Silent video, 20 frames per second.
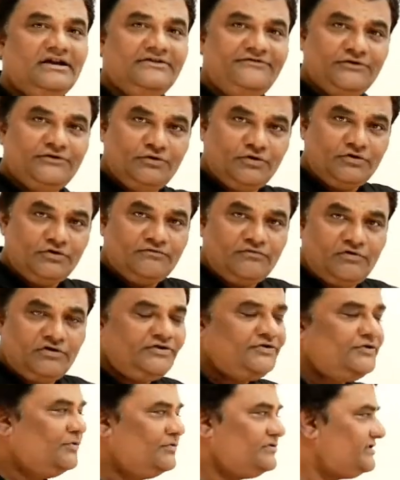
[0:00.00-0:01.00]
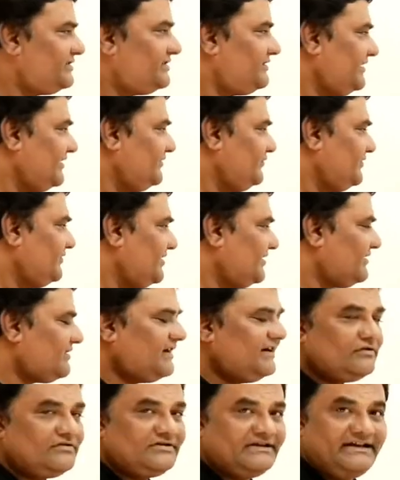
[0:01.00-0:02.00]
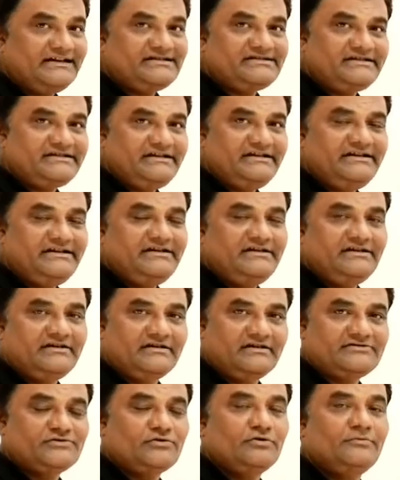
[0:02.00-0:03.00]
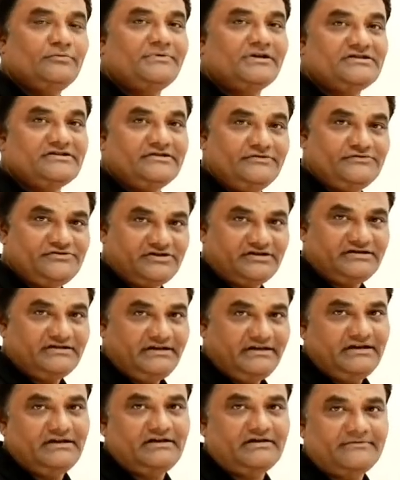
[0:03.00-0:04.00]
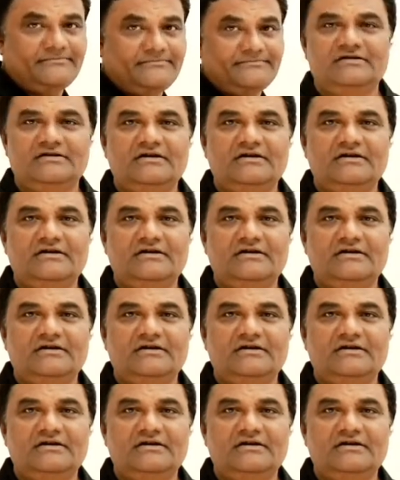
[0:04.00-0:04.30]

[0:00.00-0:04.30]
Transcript: If you don't want to use it, then you can write down std scope resolution here.